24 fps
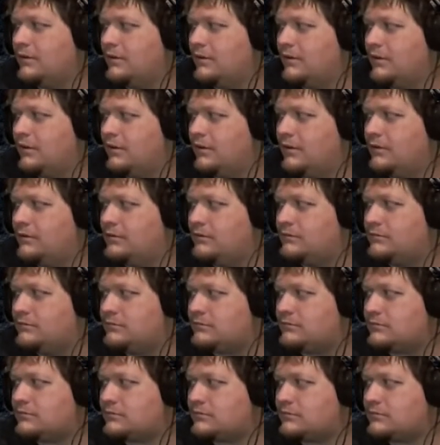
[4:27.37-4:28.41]

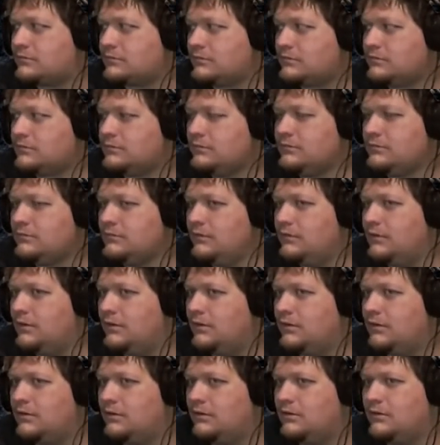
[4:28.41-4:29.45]

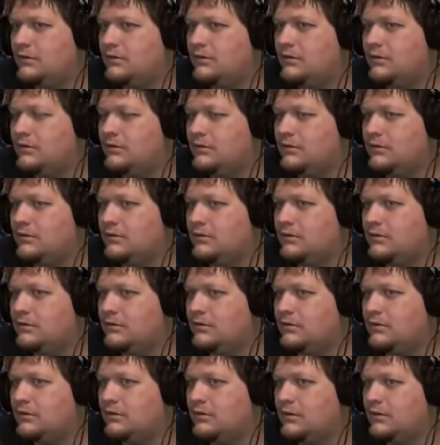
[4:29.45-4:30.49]

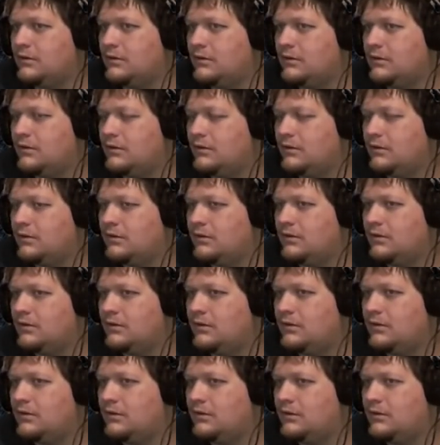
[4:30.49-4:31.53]

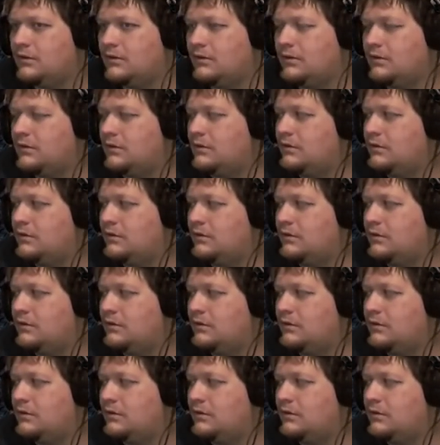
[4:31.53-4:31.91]
No words are spoken by the person on screen.